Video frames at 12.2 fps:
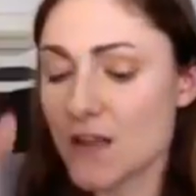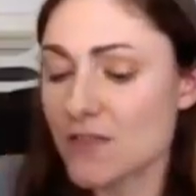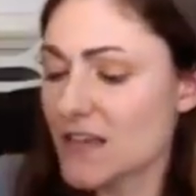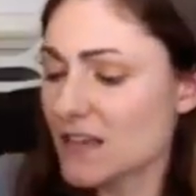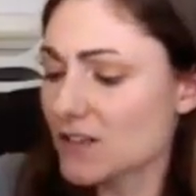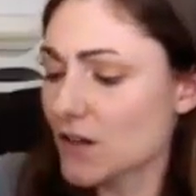
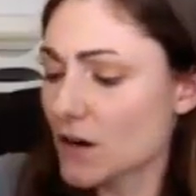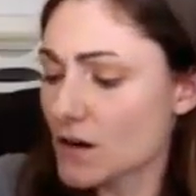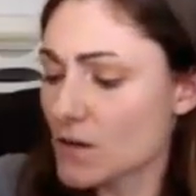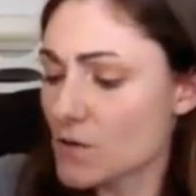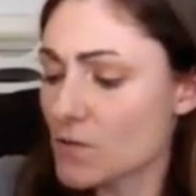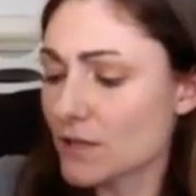These
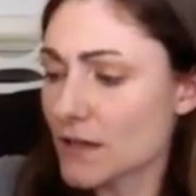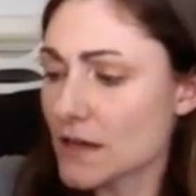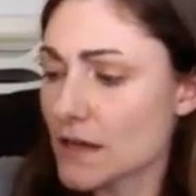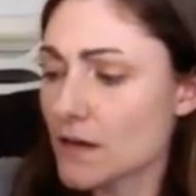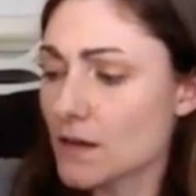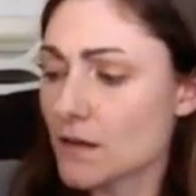are
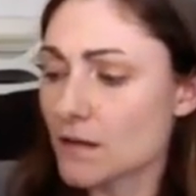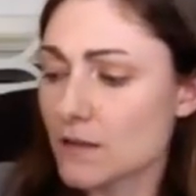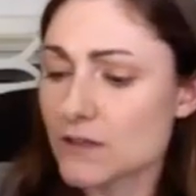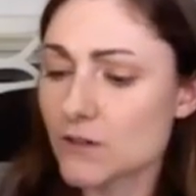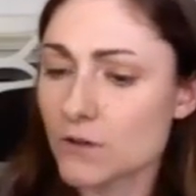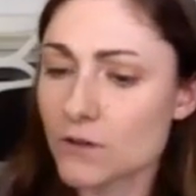only
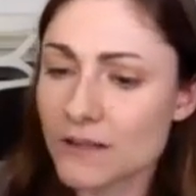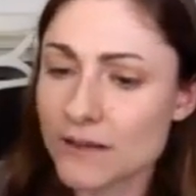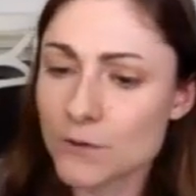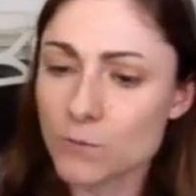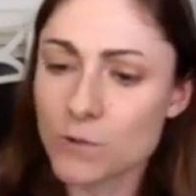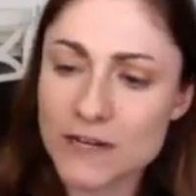
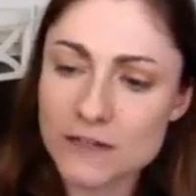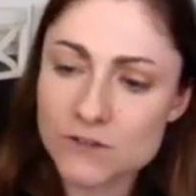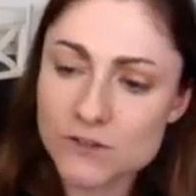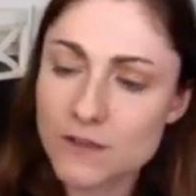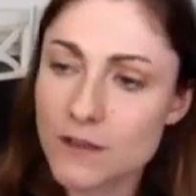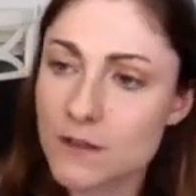like 1
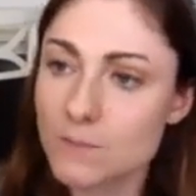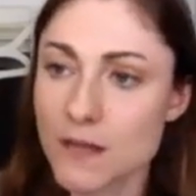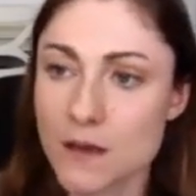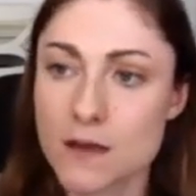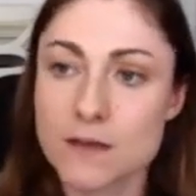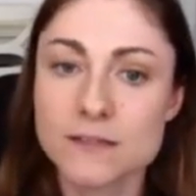inch, I think,
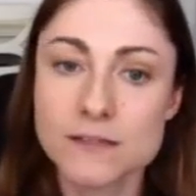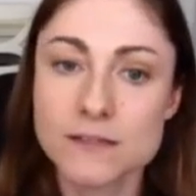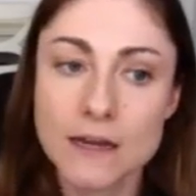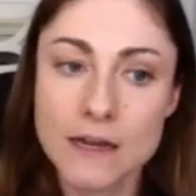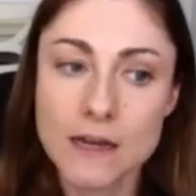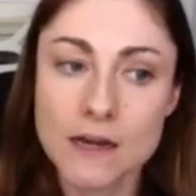because
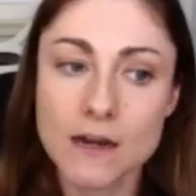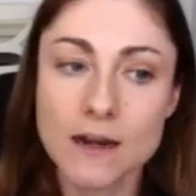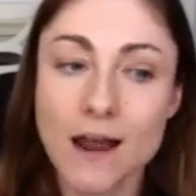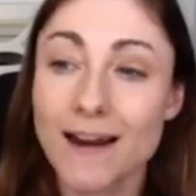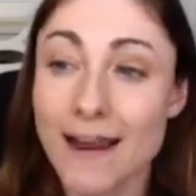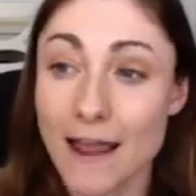
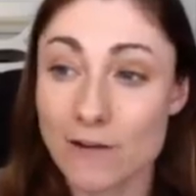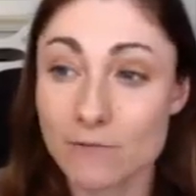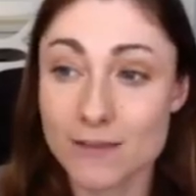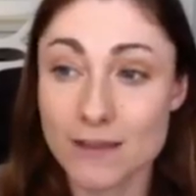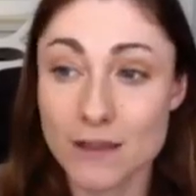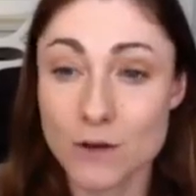not
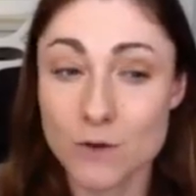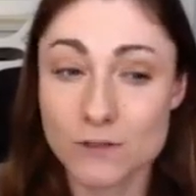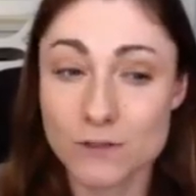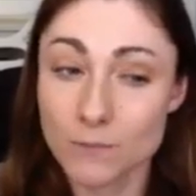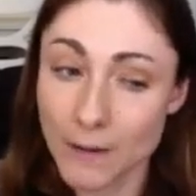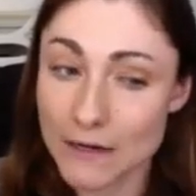everything goes
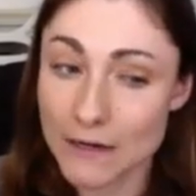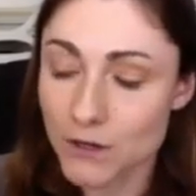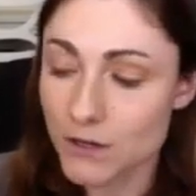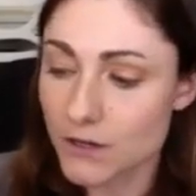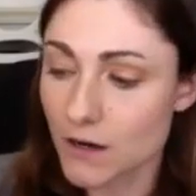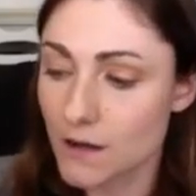in the binder,
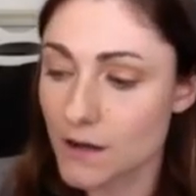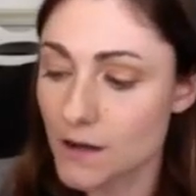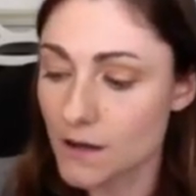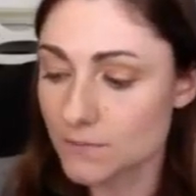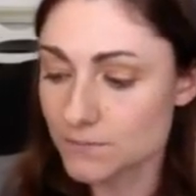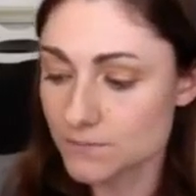and
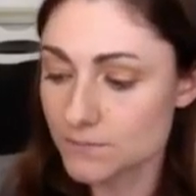I'll